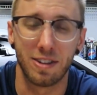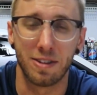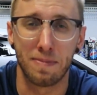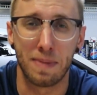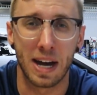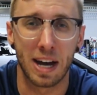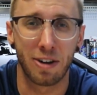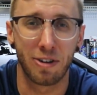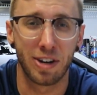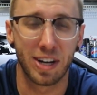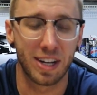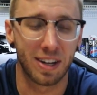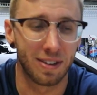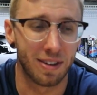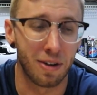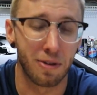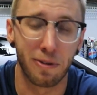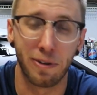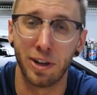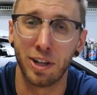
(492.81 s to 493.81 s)
the battery because
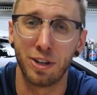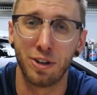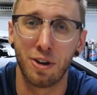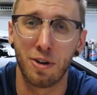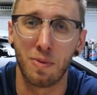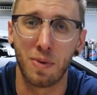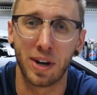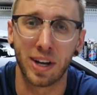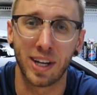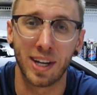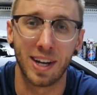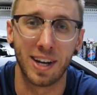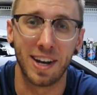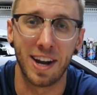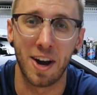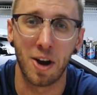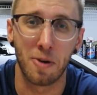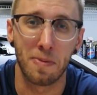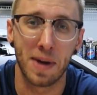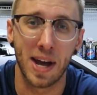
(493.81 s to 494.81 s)
I really don't want to get an
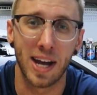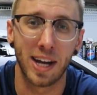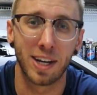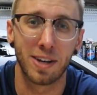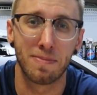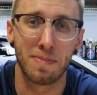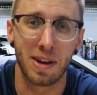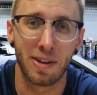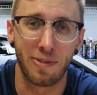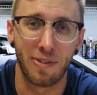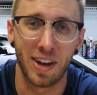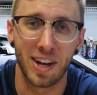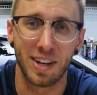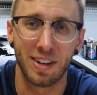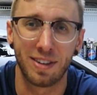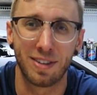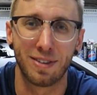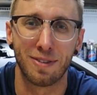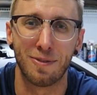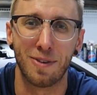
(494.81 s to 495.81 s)
airbag in my
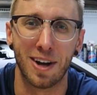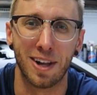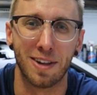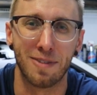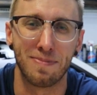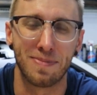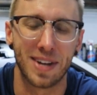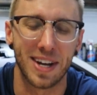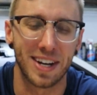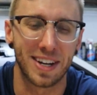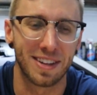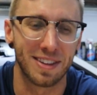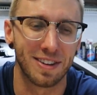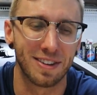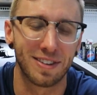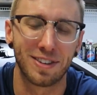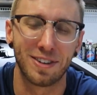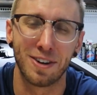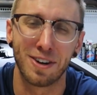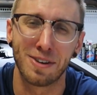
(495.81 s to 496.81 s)
face while I'm taking the
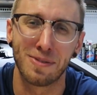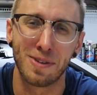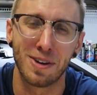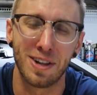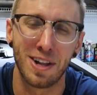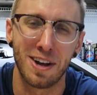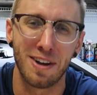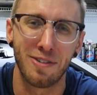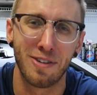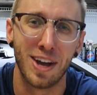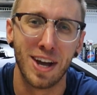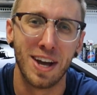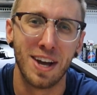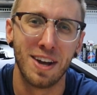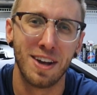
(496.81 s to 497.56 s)
steering wheel off.